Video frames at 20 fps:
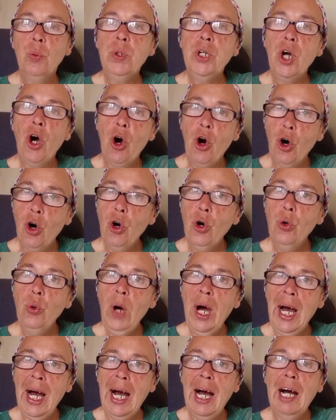We
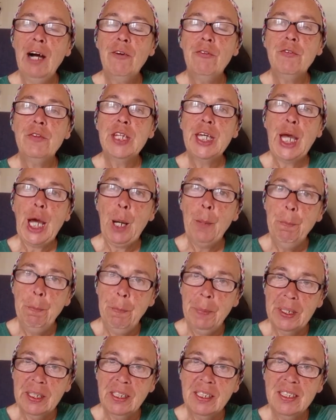all have the
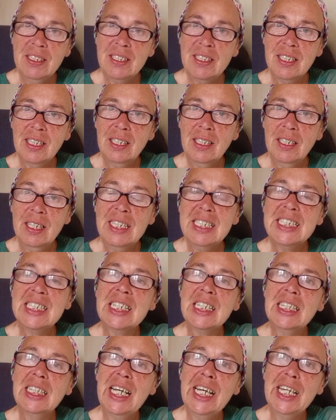ability
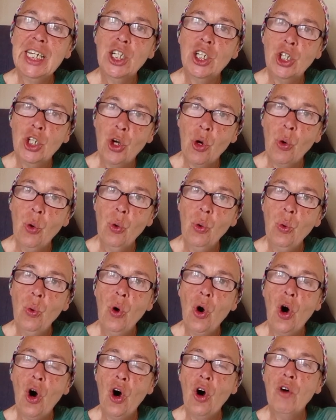to let go
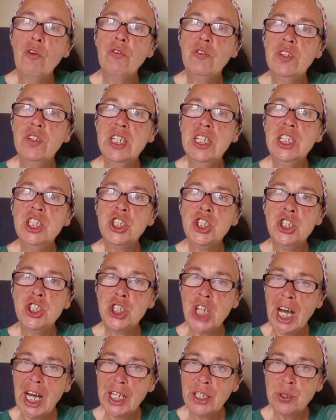of these
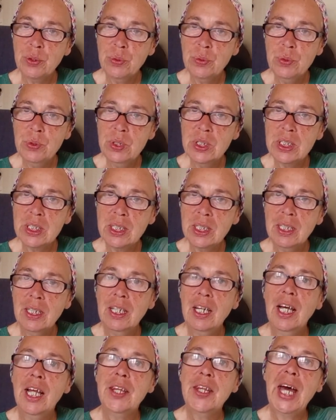shadows
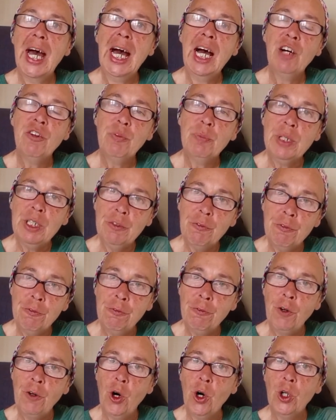that have been
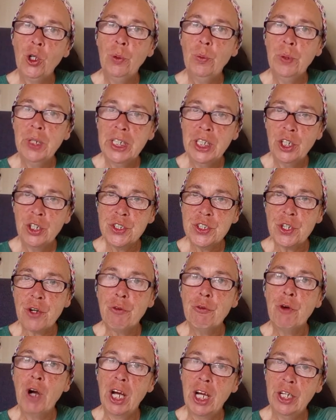following us
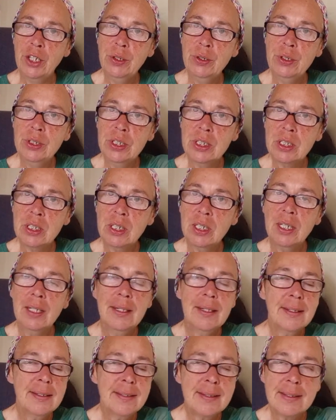around,
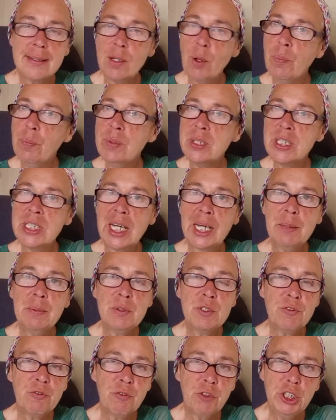
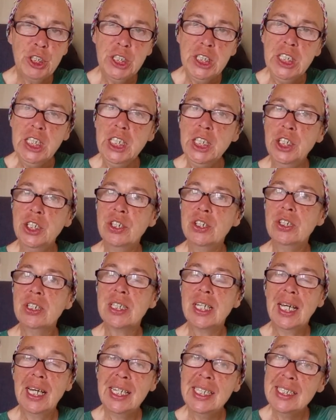sometimes for
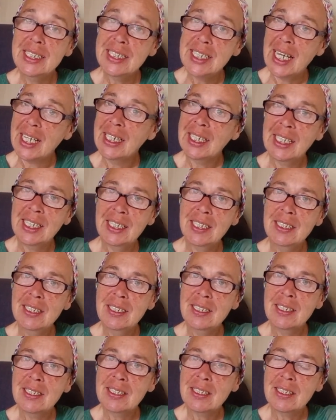years and
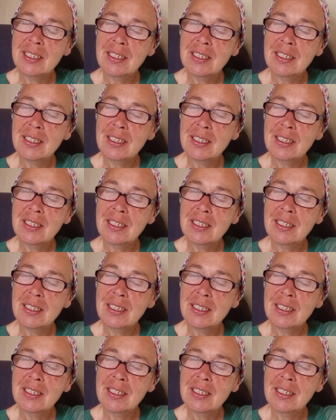decades.